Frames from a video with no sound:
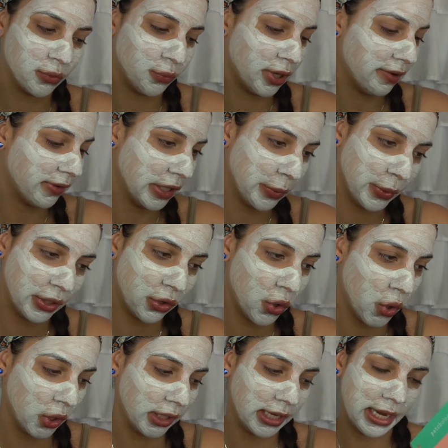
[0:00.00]
whatever you want to
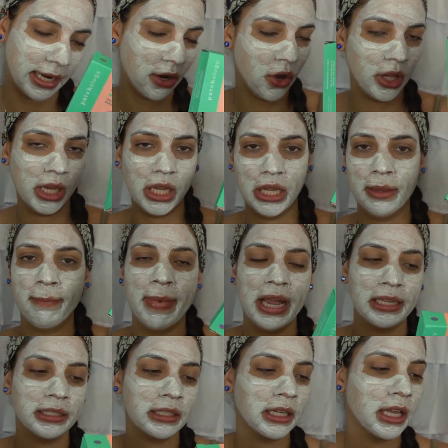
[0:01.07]
call it, I call it lip
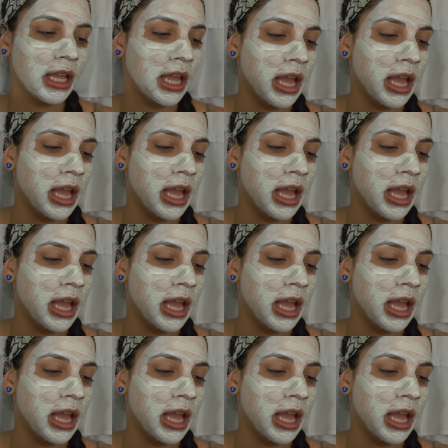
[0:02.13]
mask,